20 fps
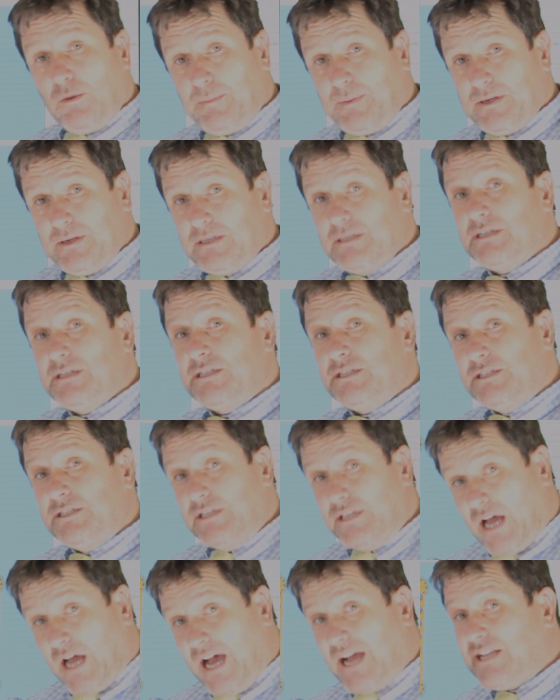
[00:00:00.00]
up
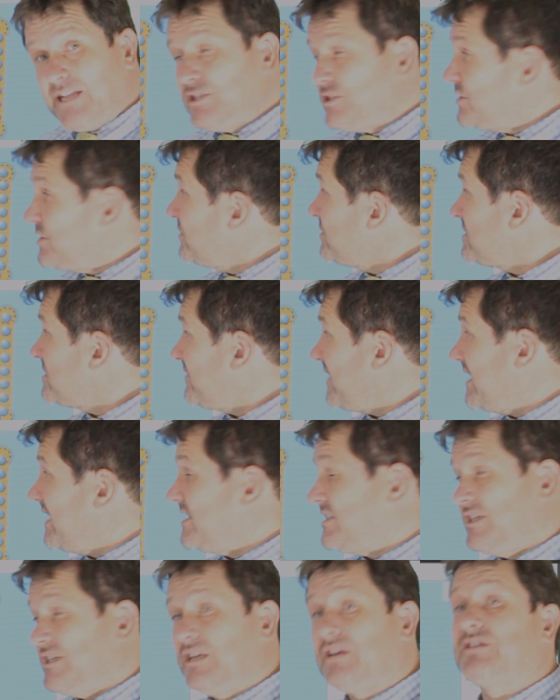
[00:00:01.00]
9 joules of
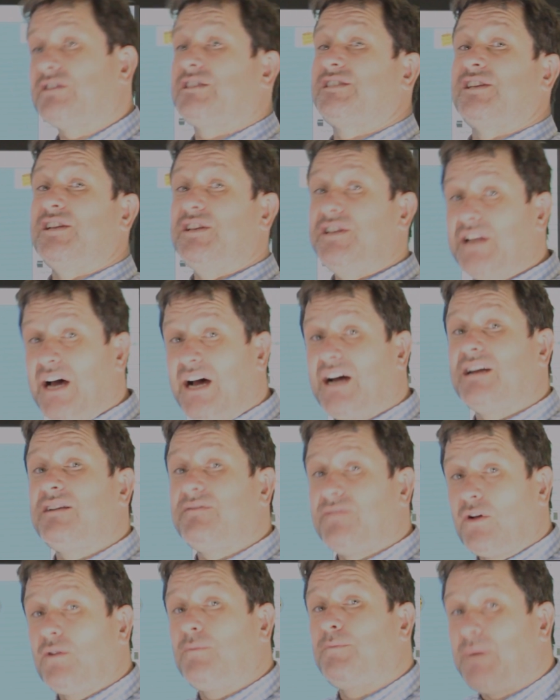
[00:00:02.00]
energy because it's a
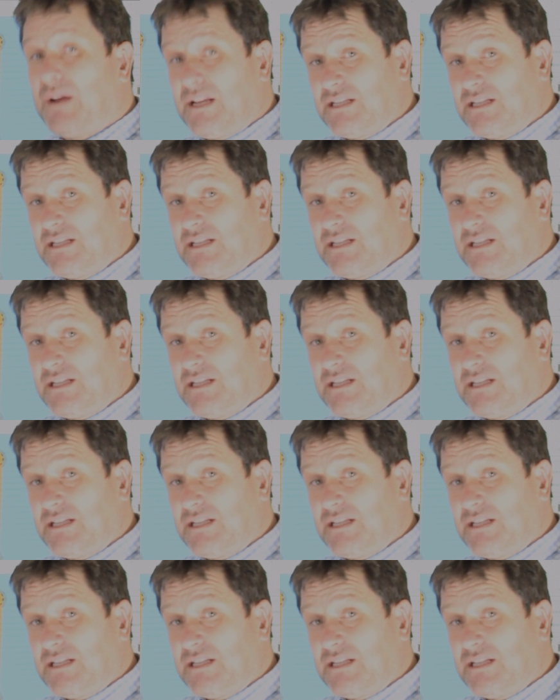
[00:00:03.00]
9 volt